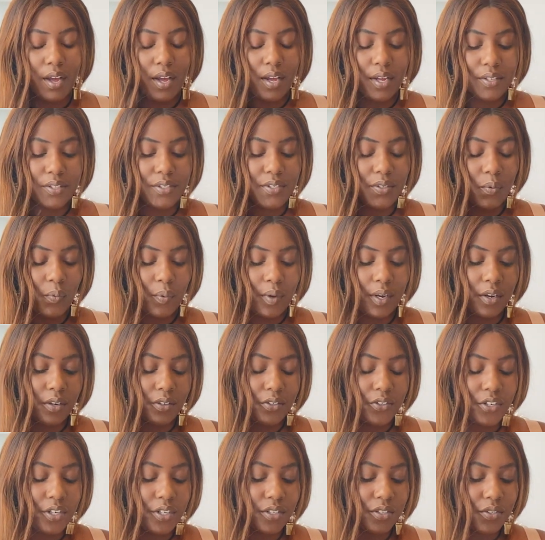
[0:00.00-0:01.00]
So we are
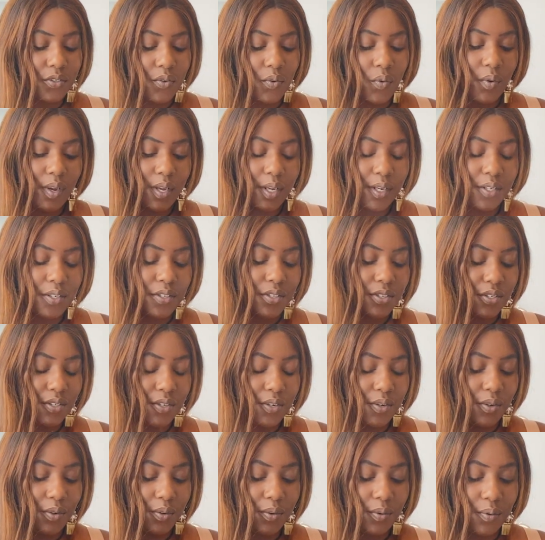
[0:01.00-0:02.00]
just going
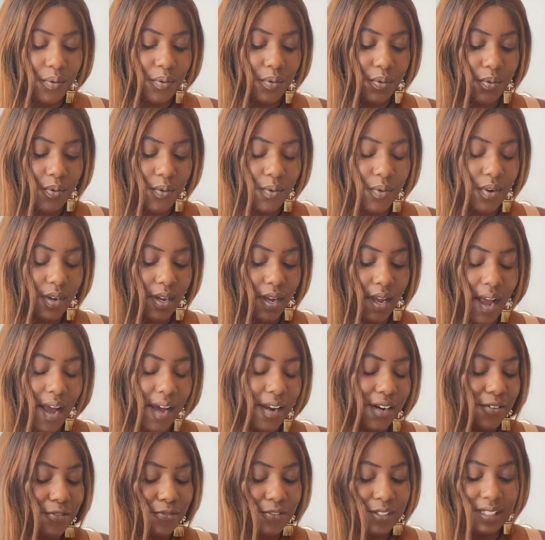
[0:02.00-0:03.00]
to
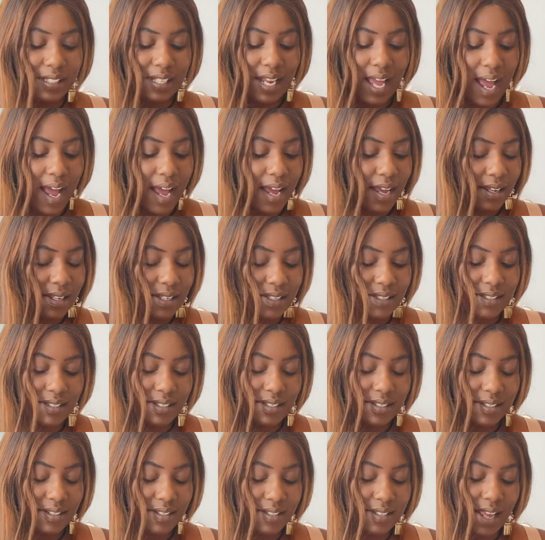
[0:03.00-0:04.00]
kind of
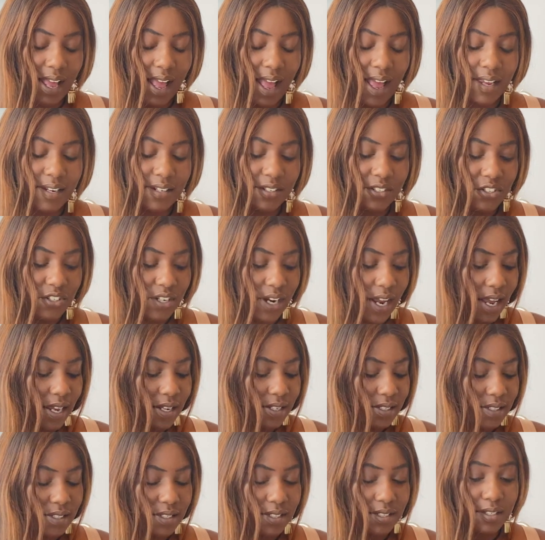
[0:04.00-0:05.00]
relax and
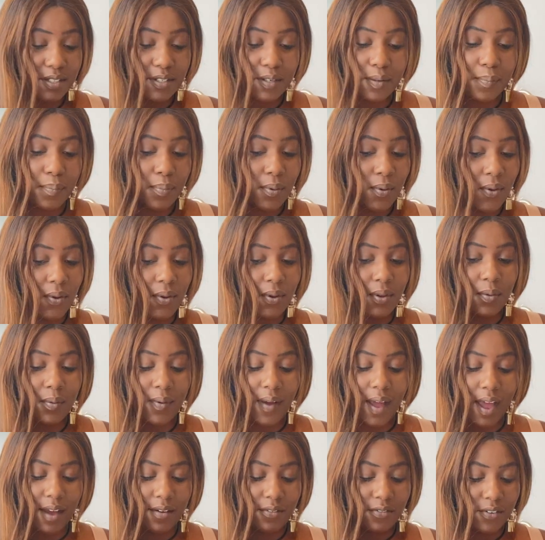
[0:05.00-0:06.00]
just pull
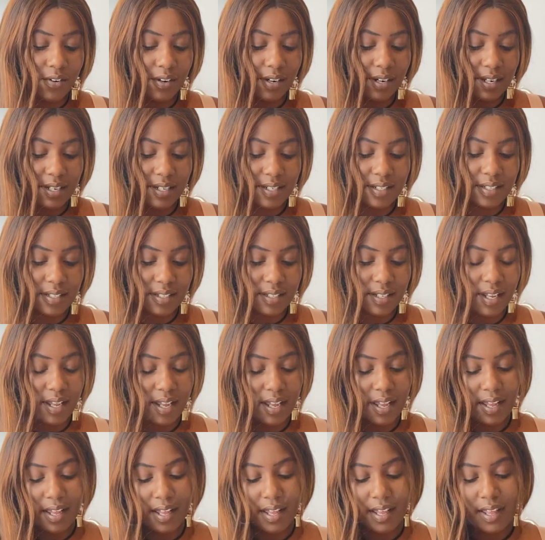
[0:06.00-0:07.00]
whatever it is
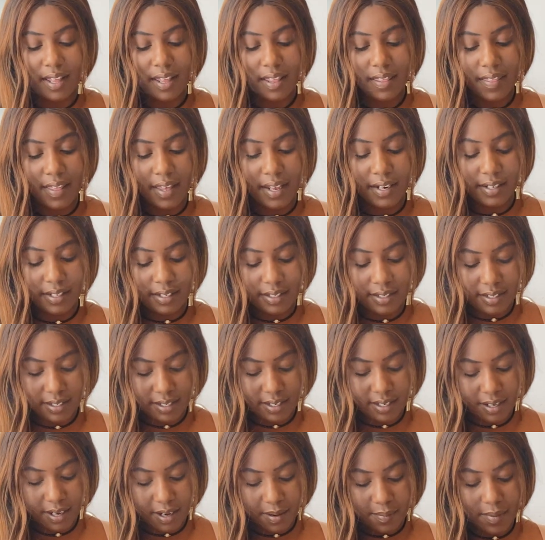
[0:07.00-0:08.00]
that needs
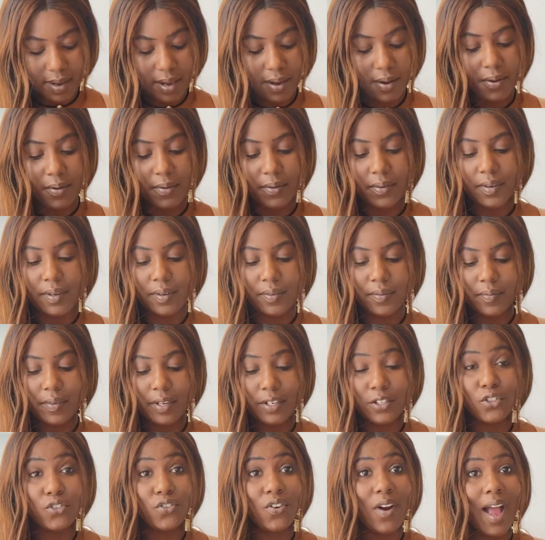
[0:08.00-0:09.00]
to come out.
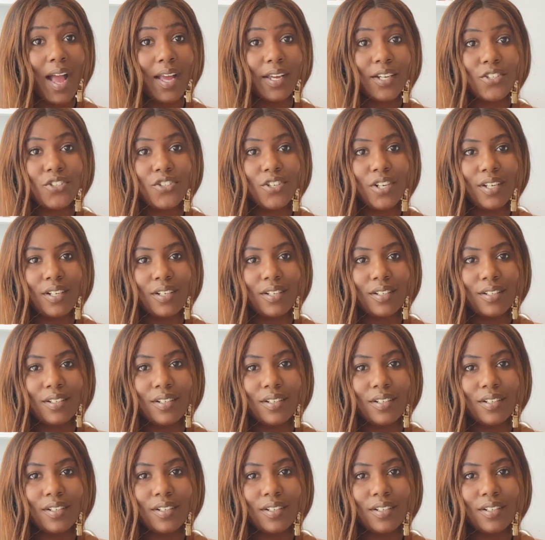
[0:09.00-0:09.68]
Attraction.